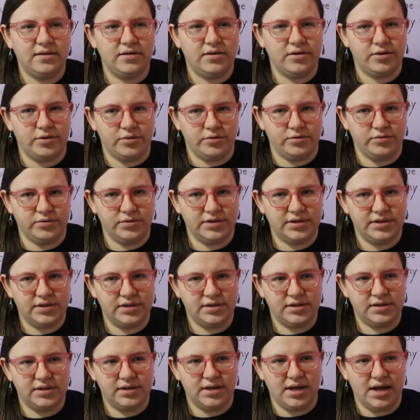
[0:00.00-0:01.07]

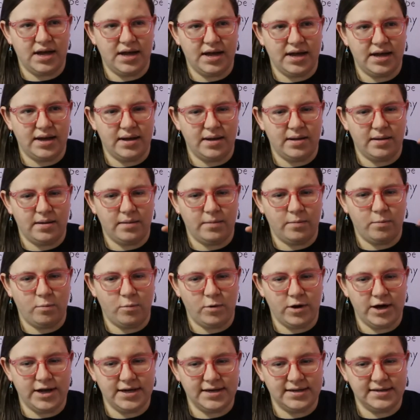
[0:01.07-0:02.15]
those uh,
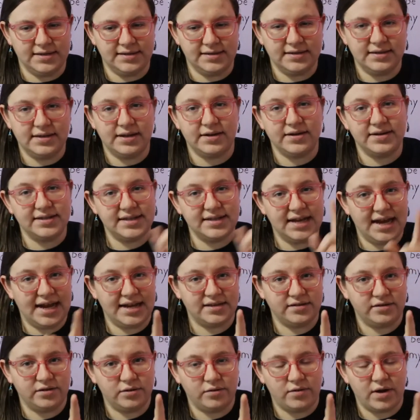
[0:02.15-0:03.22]
ones. There is
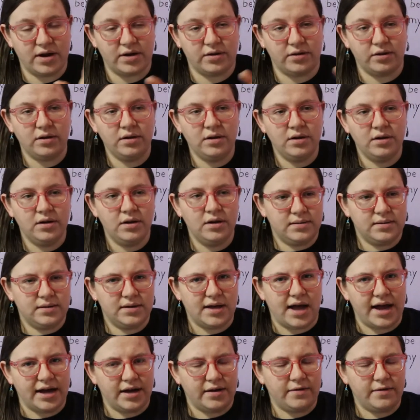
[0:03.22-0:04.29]
Hansel and Gretel,
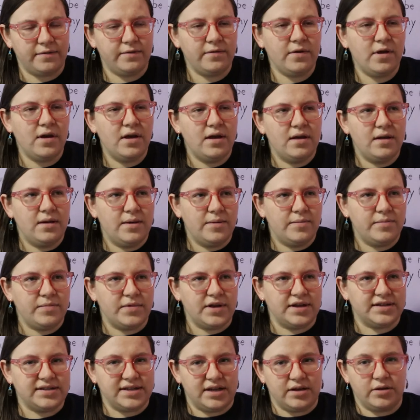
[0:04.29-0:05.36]
kind of.
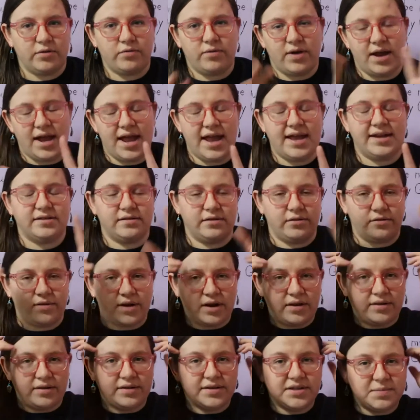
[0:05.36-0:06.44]
There's a Hansel and
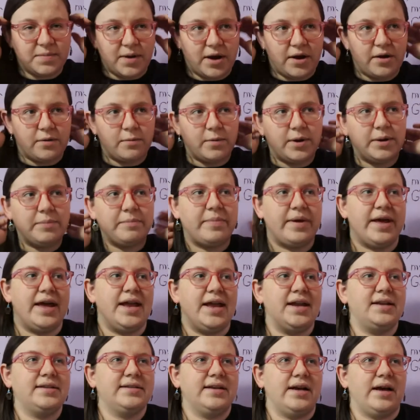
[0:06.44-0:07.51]
Gretel inspired one,
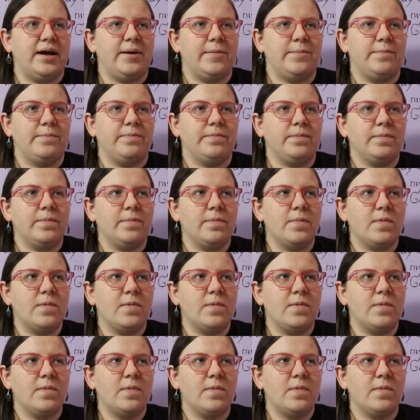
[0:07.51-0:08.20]
but um,